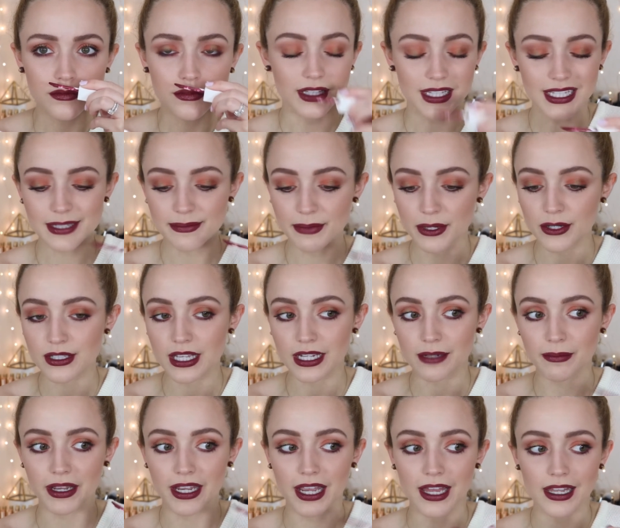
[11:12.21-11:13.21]
This smells like
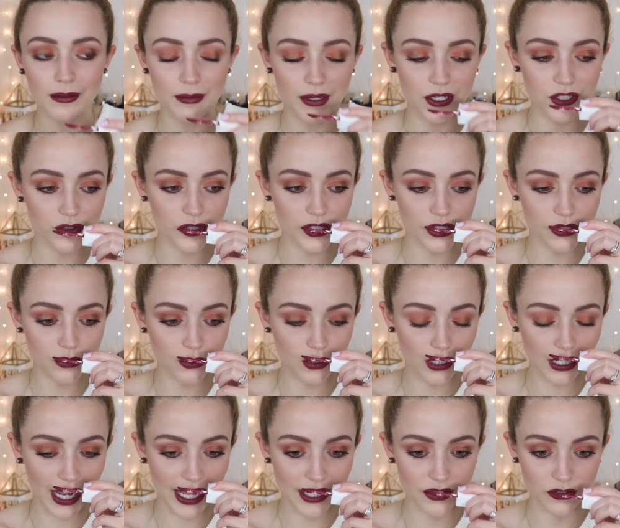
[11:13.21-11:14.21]
my elementary school
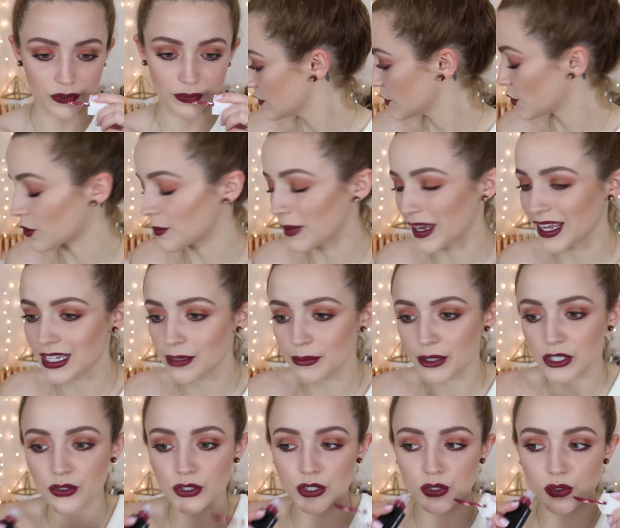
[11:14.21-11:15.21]
classroom or my
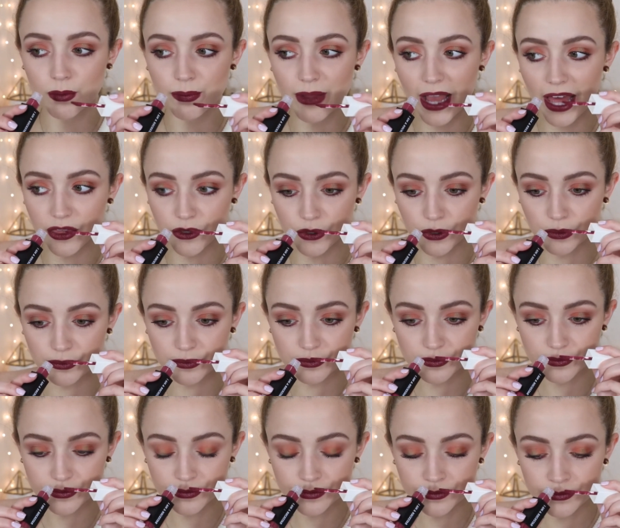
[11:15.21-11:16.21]
elementary school bathroom.
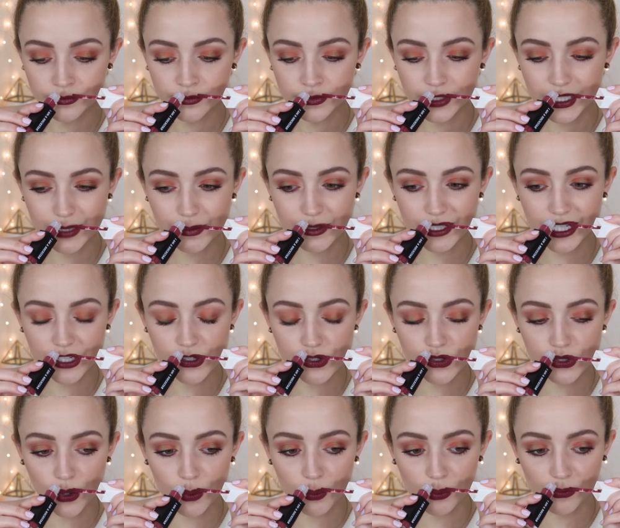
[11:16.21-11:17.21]
It smells like
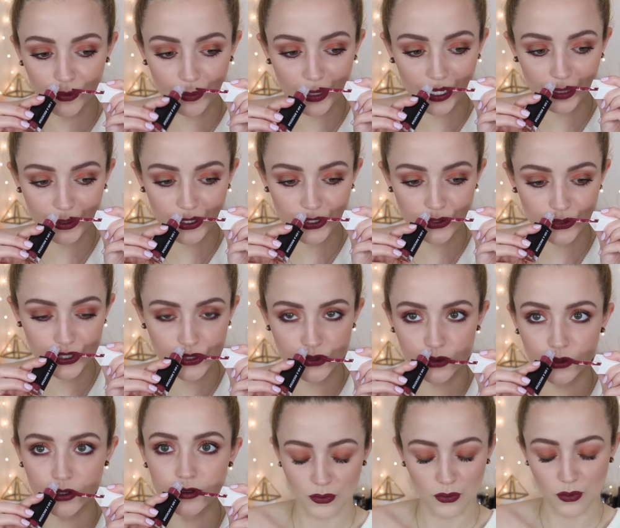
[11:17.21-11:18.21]
soap from elementary
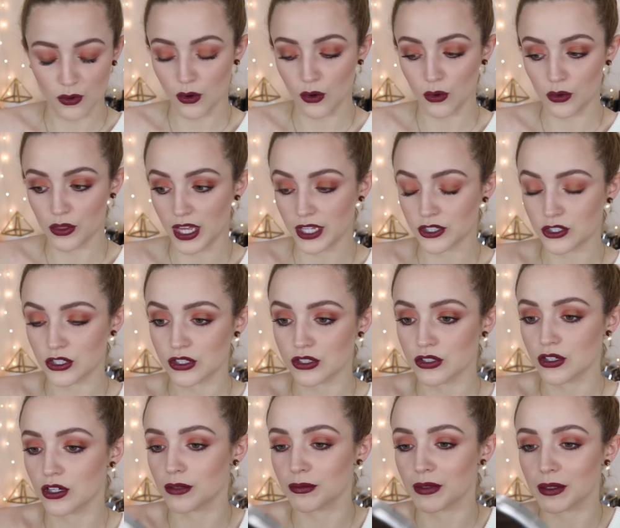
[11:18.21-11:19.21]
school. Whoa, that just
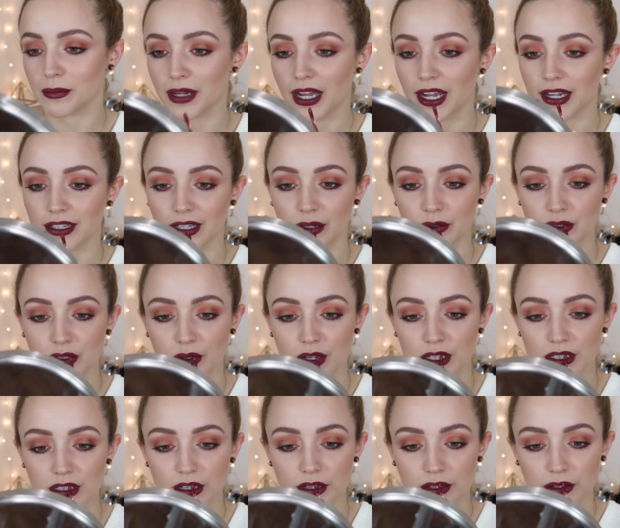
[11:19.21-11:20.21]
took me back. That was
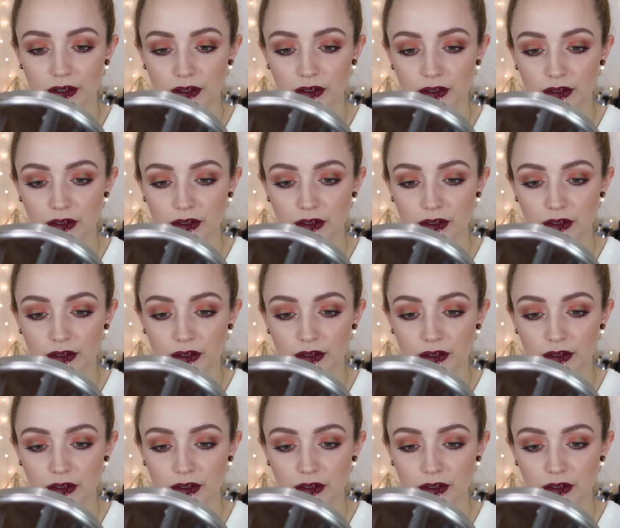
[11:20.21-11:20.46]
crazy.